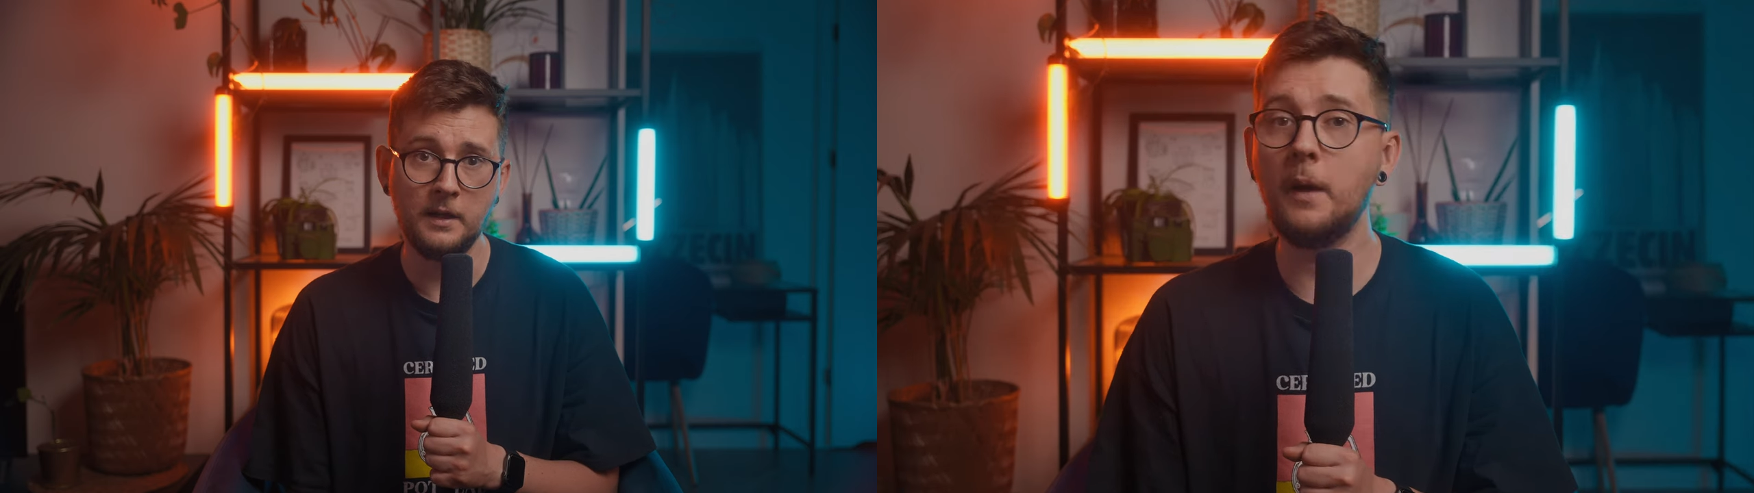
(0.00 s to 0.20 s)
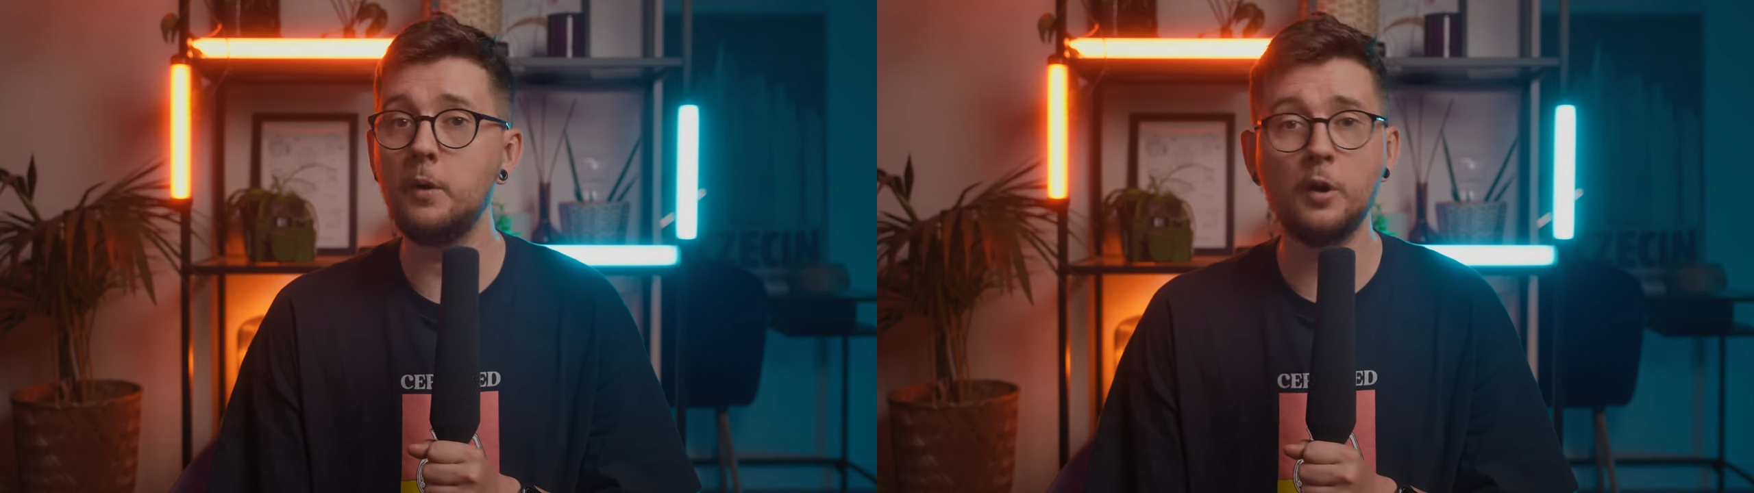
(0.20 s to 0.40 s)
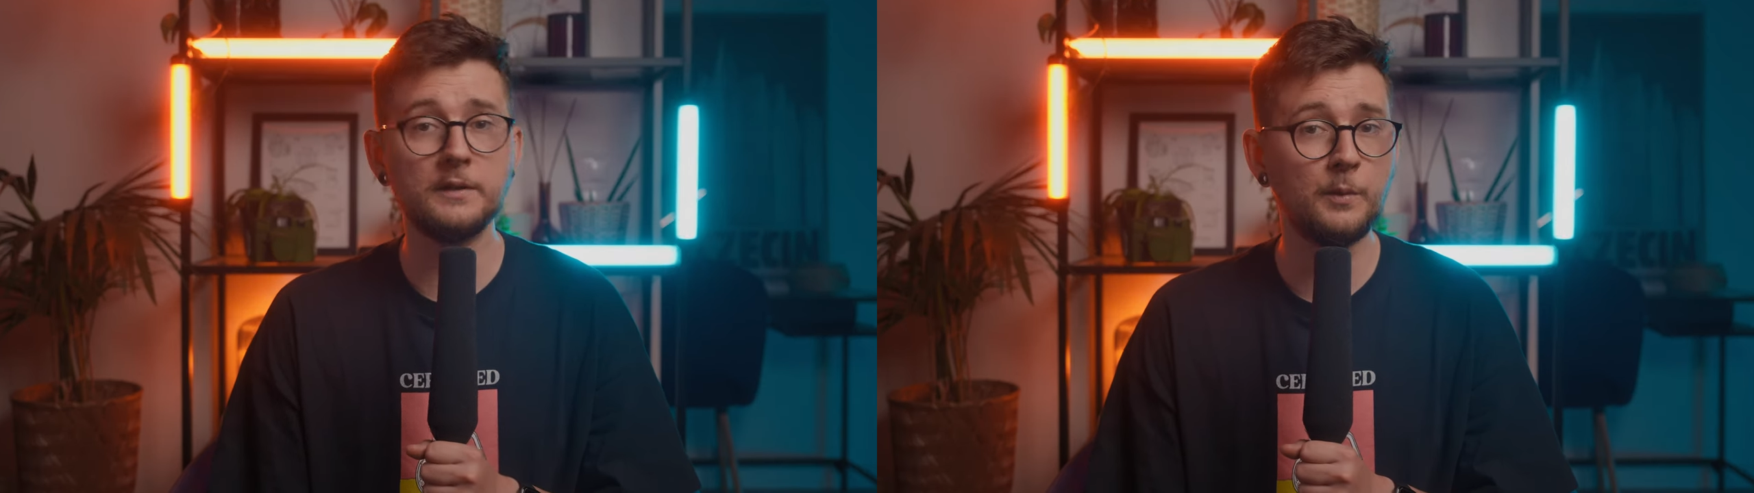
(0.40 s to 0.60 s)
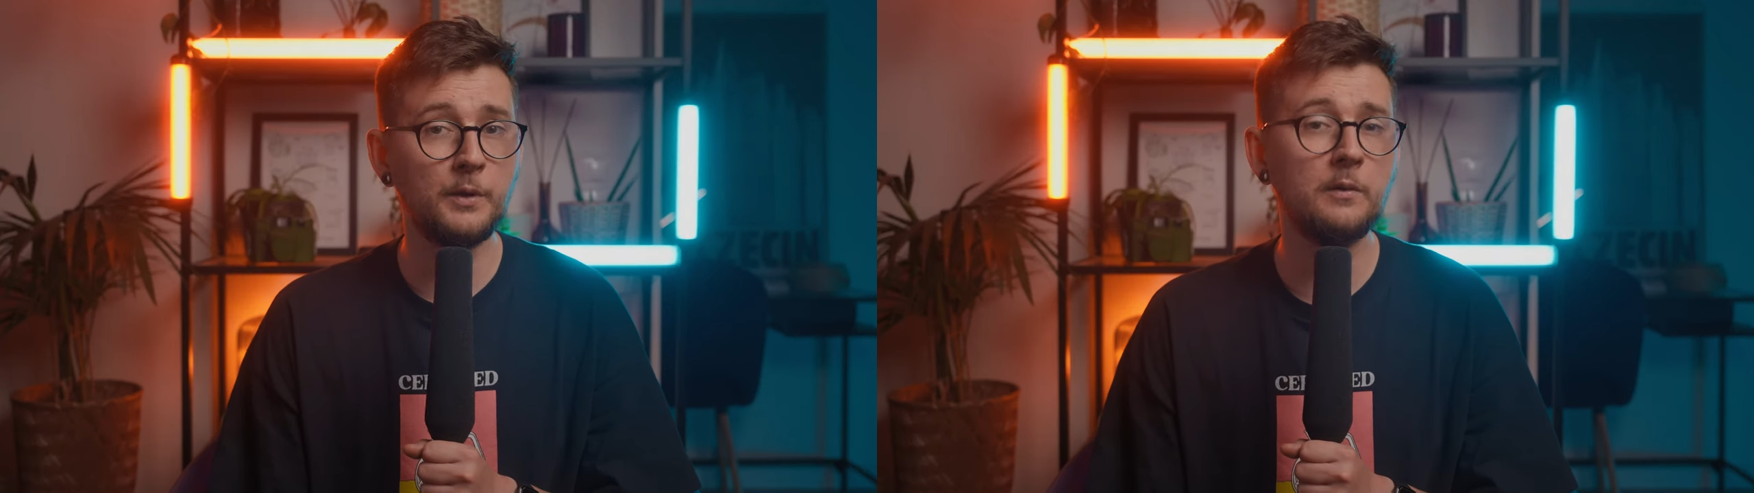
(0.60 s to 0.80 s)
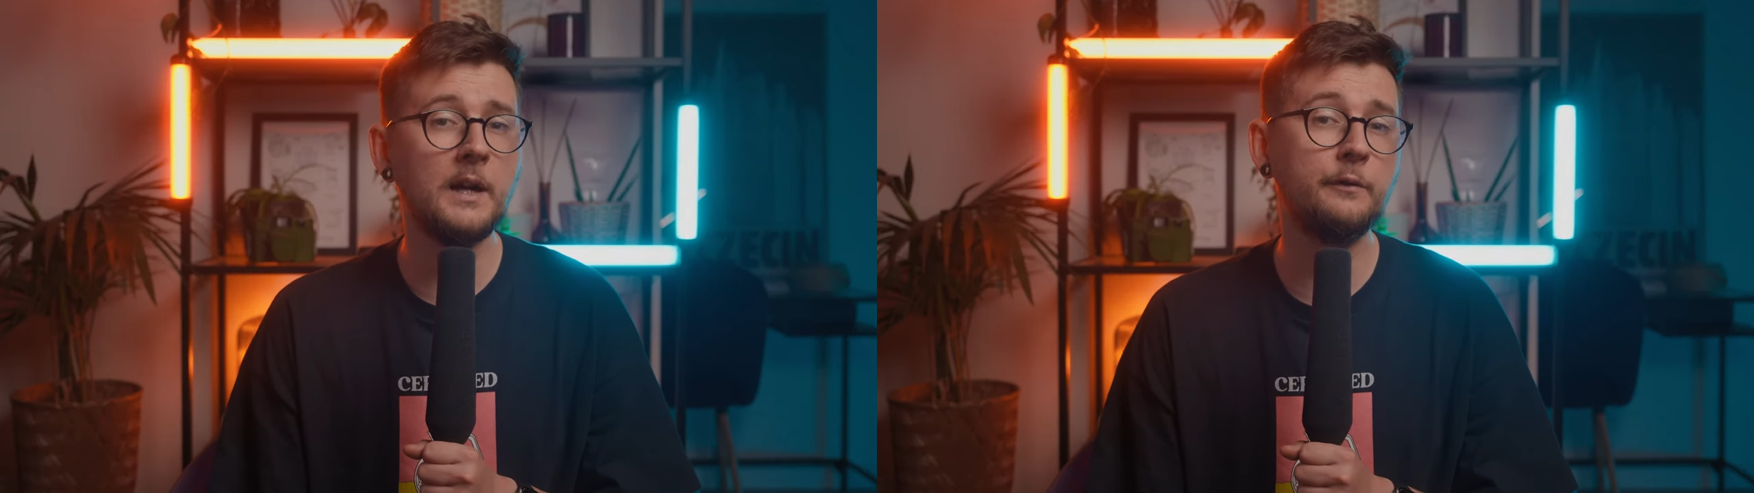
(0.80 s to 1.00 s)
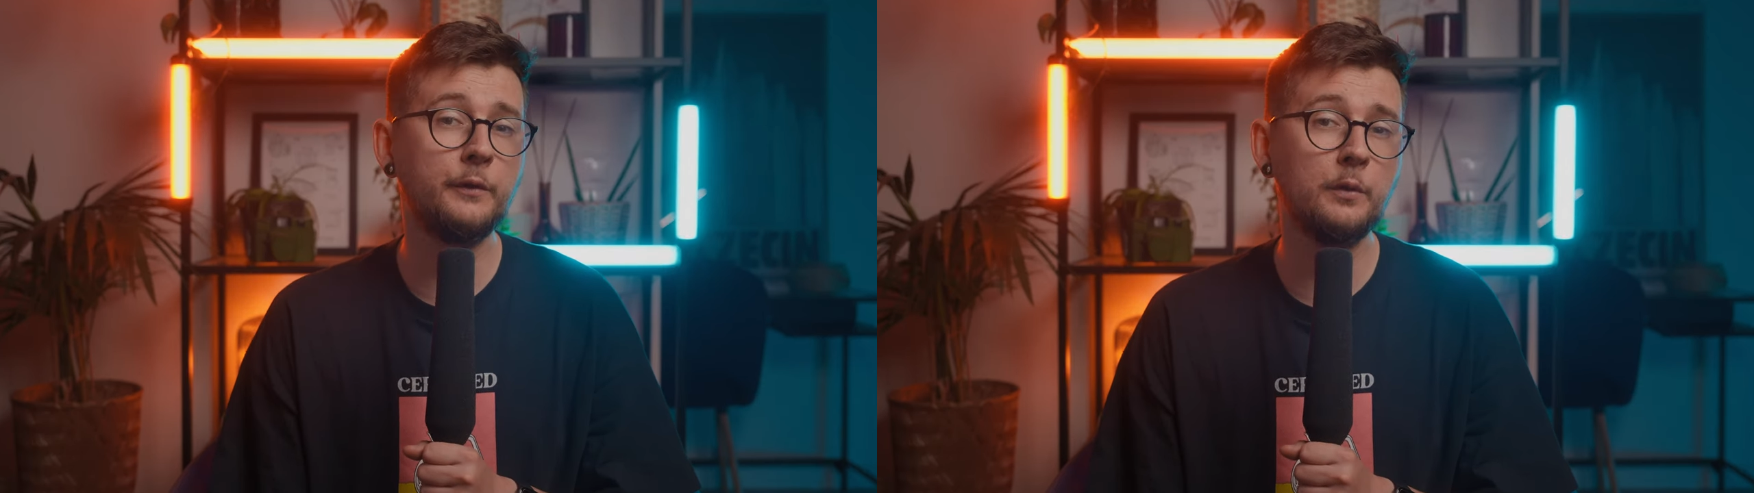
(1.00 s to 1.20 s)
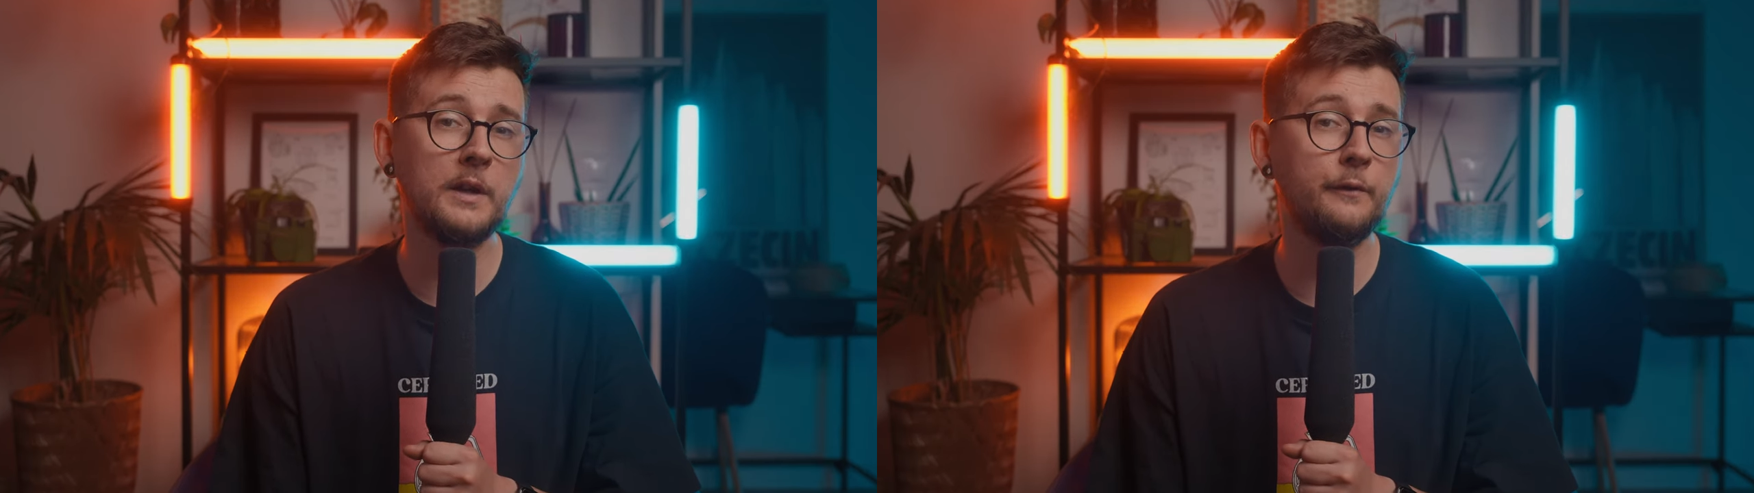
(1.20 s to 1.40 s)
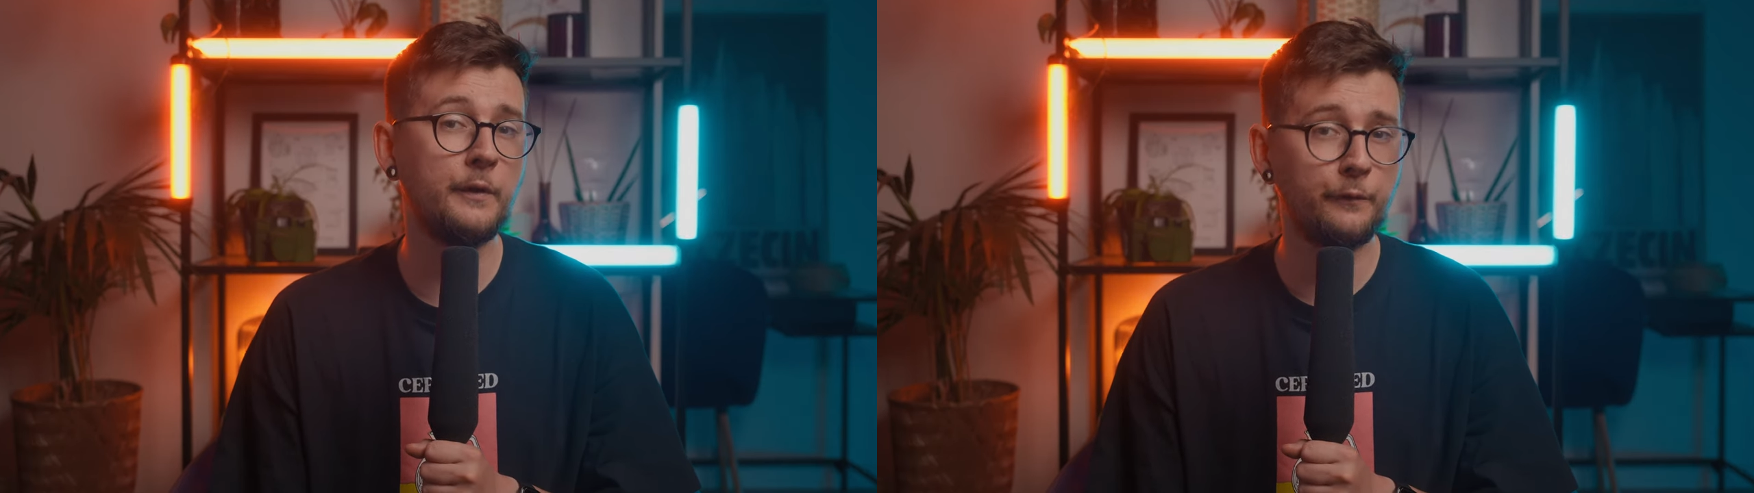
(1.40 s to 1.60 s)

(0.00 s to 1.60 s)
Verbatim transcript: I will also be grateful if you